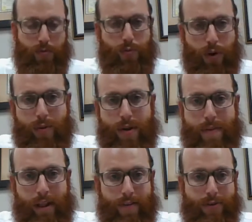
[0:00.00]
What are we
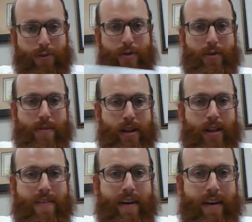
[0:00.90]
middle of doing? We're in the middle
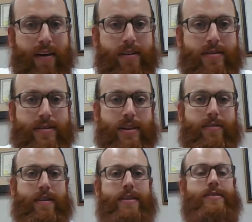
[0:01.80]
of a
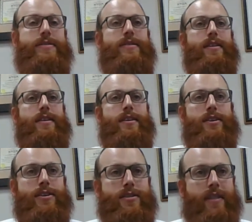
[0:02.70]
series
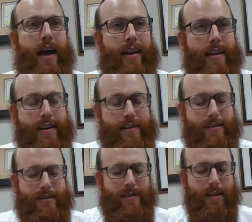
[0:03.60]
that
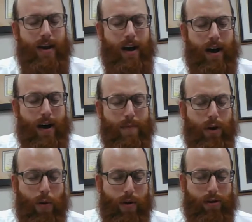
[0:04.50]
is
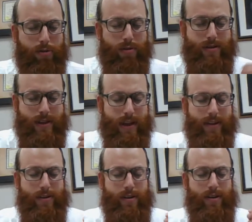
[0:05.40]
going through the
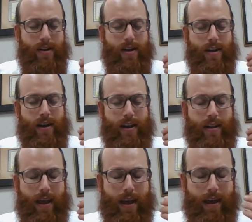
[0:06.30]
Seder in
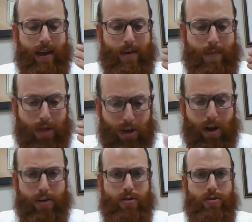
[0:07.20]
a
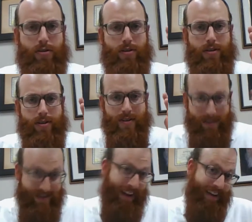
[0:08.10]
methodical
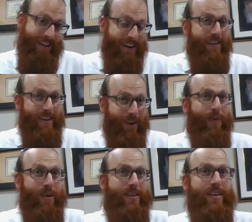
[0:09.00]
Seder, in
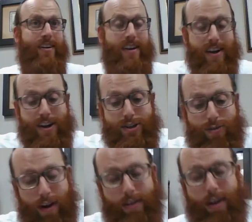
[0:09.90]
order,
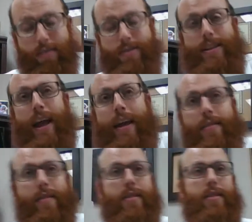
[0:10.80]
trying to
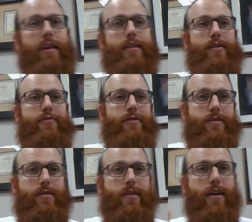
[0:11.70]
understand the different